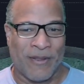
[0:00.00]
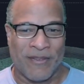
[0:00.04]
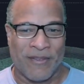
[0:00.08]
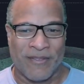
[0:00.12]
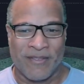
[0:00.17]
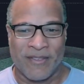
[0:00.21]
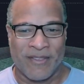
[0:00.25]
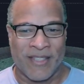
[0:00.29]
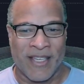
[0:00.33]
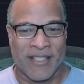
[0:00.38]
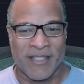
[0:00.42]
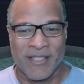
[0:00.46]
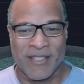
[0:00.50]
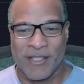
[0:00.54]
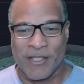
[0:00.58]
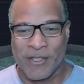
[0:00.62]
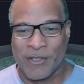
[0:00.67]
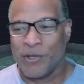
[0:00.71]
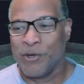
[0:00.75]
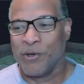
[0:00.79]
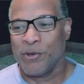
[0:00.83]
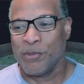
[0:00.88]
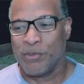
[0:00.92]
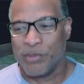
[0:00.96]
that's a
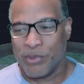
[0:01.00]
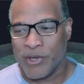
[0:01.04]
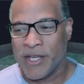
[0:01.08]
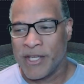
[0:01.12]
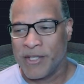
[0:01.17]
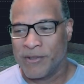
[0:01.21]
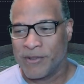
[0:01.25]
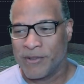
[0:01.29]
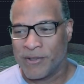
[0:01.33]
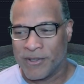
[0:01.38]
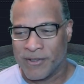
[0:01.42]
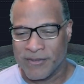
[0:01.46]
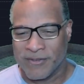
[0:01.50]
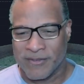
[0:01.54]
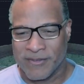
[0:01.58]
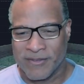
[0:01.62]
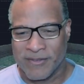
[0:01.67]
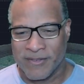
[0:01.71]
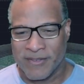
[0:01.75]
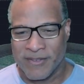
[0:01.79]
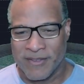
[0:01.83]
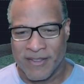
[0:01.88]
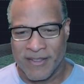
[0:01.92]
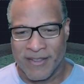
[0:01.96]
no-brainer,
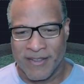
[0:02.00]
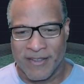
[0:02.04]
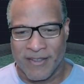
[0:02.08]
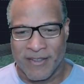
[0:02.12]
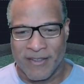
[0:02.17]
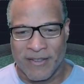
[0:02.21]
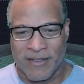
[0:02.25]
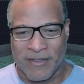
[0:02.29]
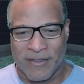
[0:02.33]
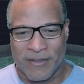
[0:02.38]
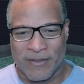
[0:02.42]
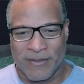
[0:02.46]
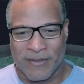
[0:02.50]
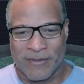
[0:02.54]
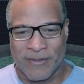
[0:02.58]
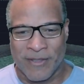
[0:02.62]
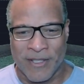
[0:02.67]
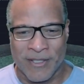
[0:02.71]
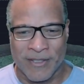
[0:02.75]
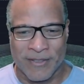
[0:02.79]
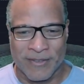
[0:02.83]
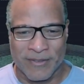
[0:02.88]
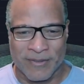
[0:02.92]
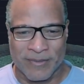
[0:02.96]

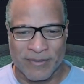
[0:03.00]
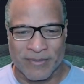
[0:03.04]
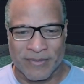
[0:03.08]
right?